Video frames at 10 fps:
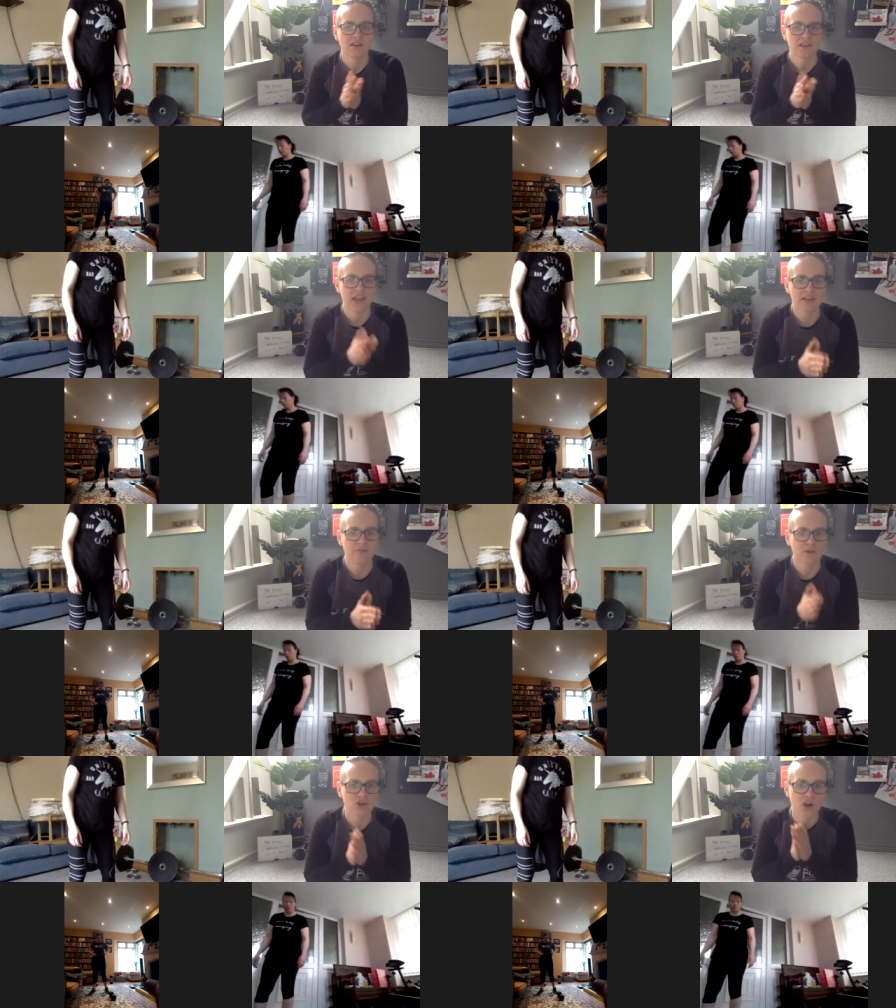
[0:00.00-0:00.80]
Then
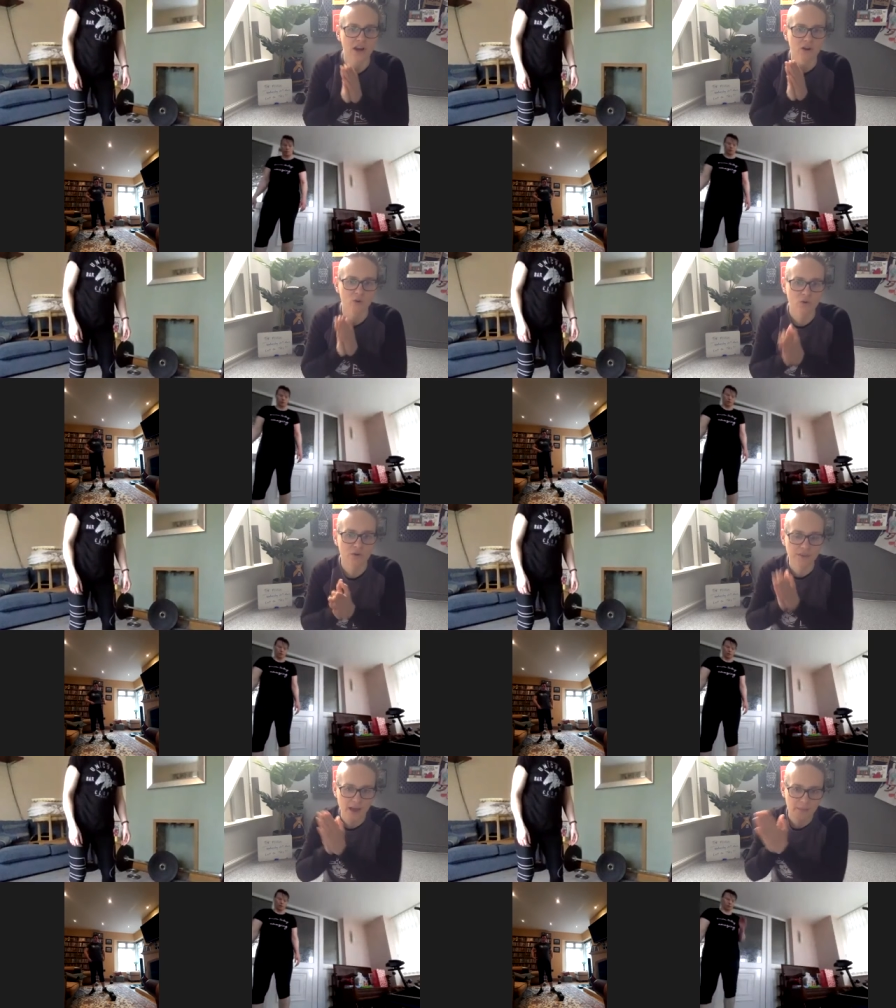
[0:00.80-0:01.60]
we're trying to
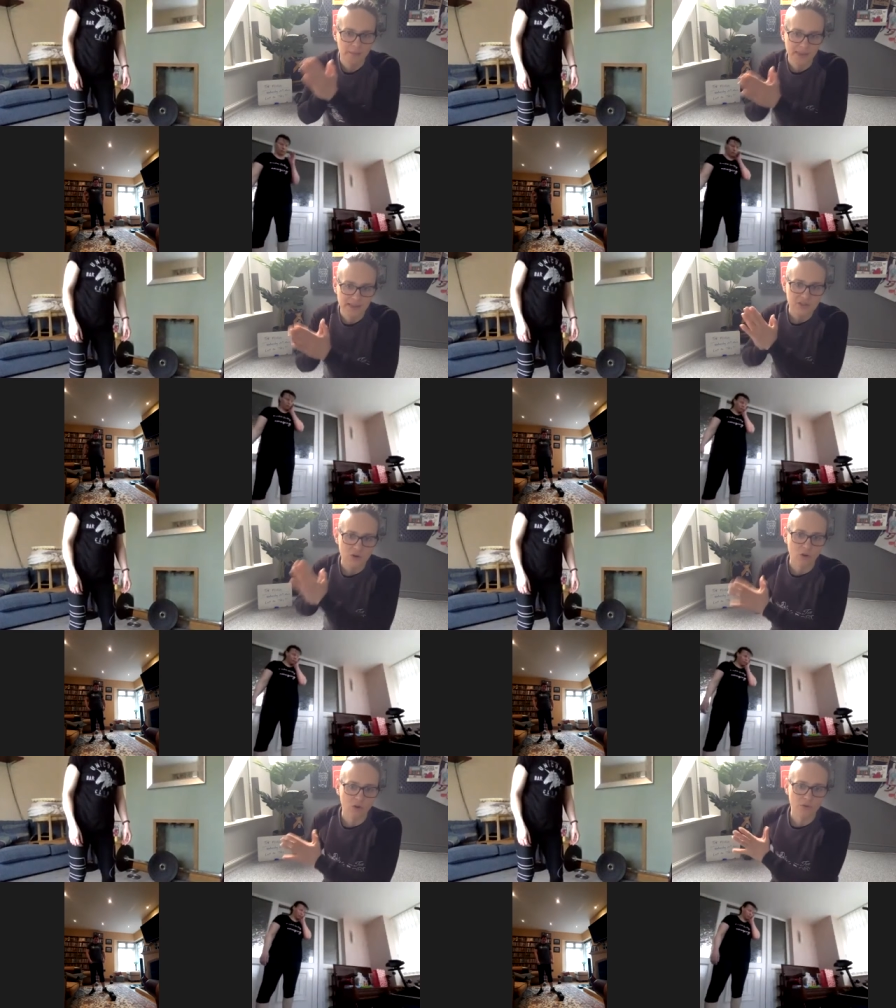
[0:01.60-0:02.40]
hold that pace
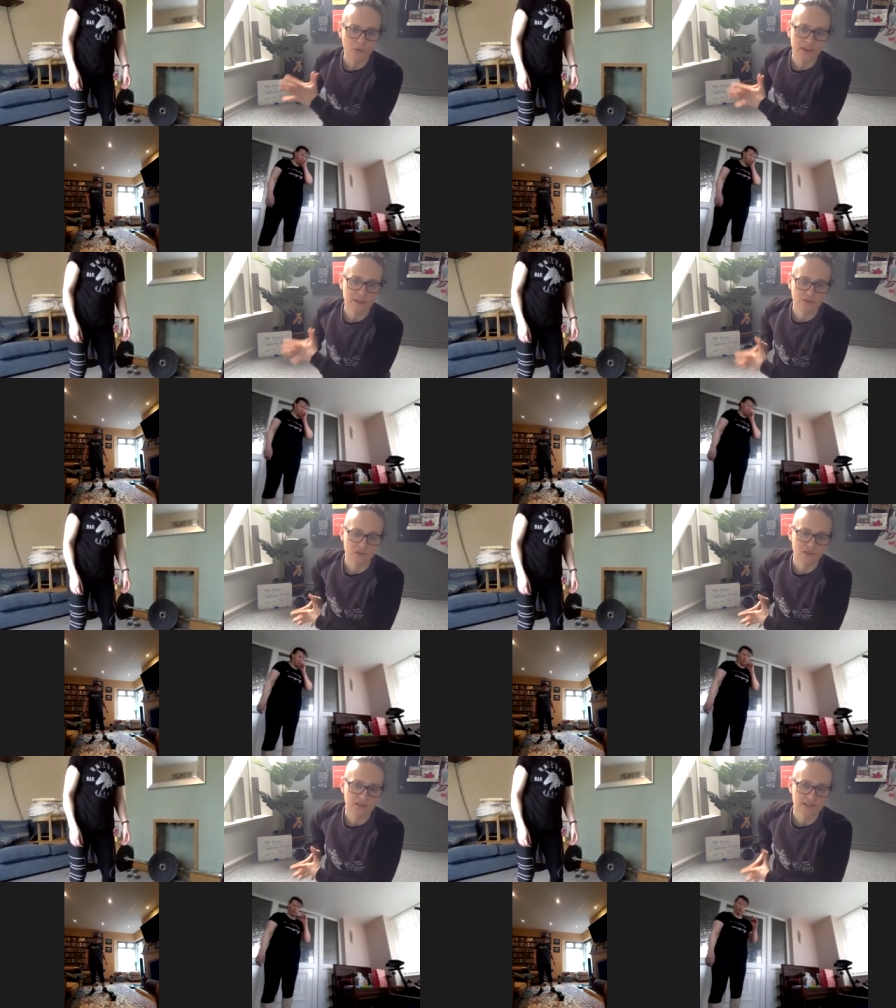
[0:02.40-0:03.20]
all the way
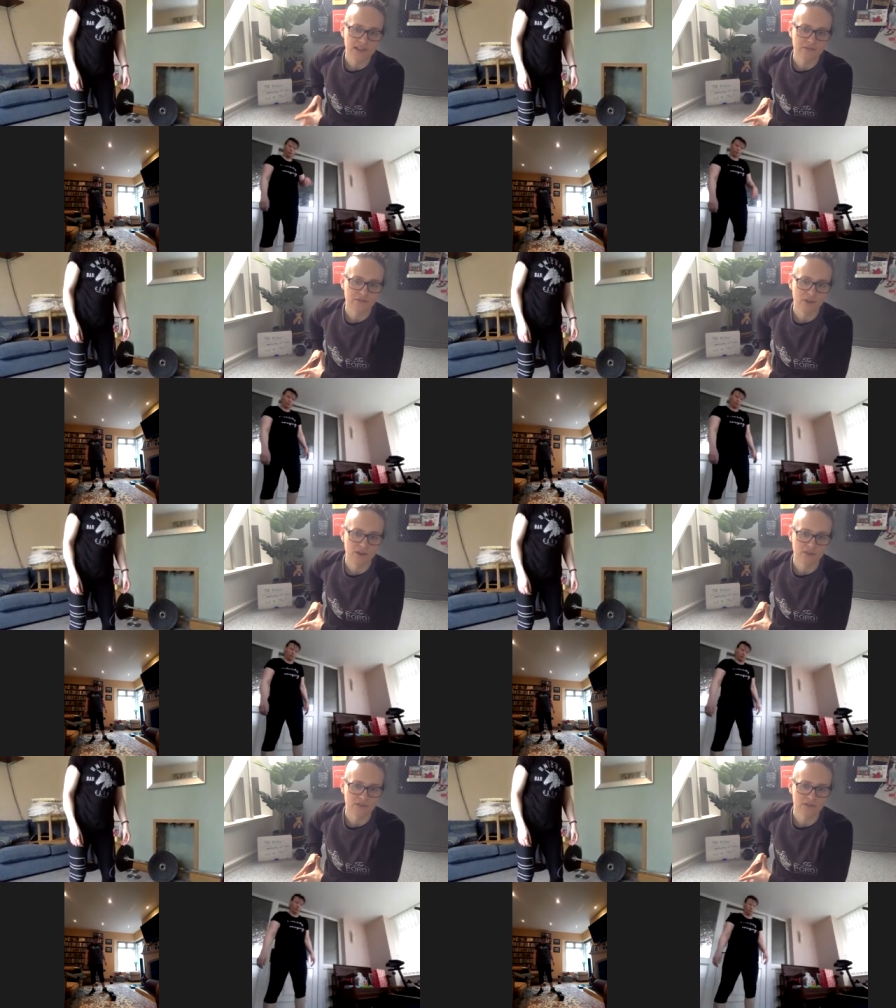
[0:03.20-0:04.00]
through the 7
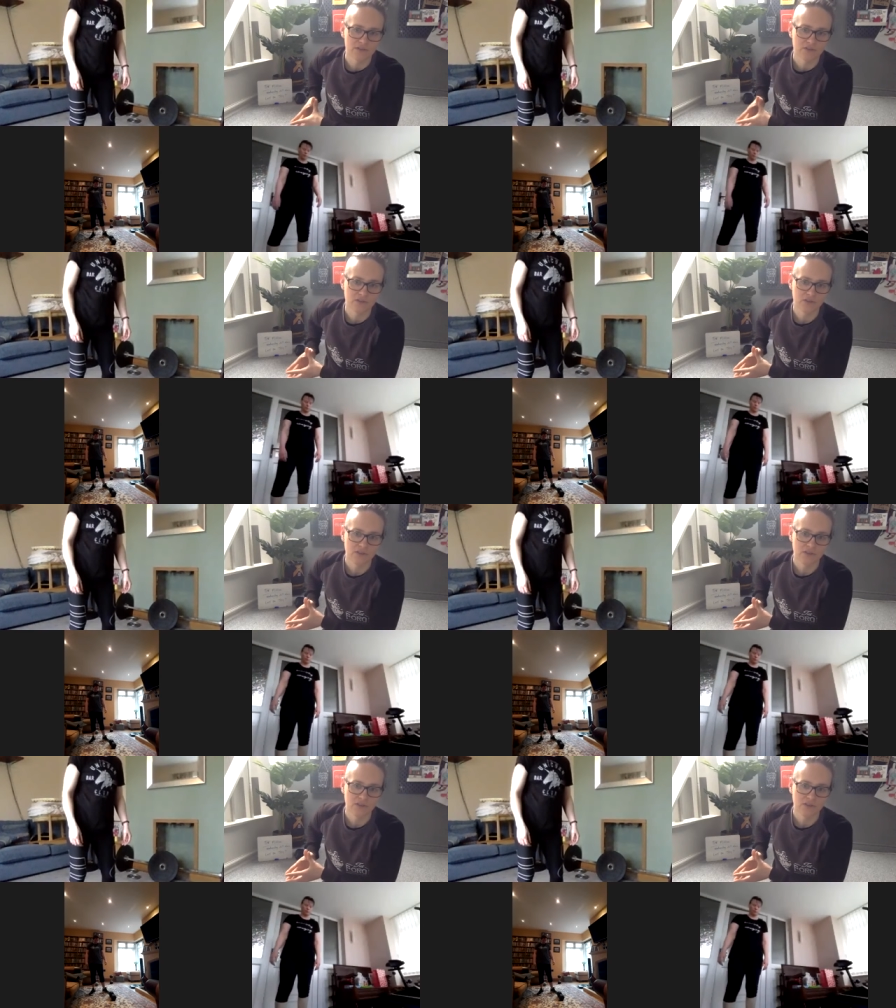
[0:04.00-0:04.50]
rounds.